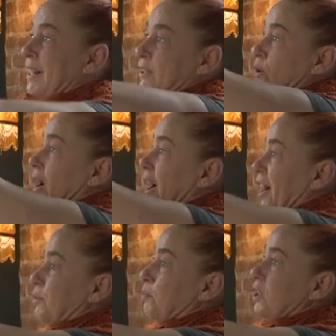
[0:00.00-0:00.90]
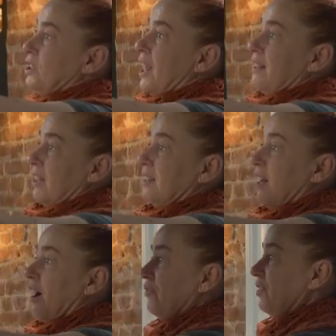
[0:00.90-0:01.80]
my little art project and
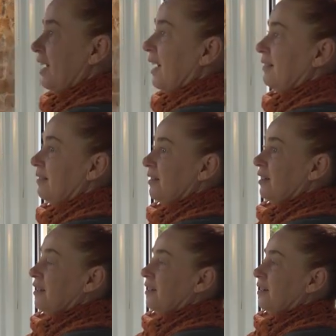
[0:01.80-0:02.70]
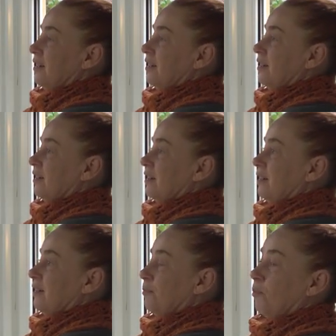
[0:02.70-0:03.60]
after that
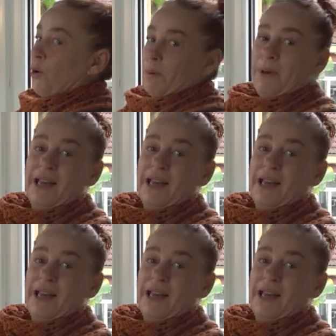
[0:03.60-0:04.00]
more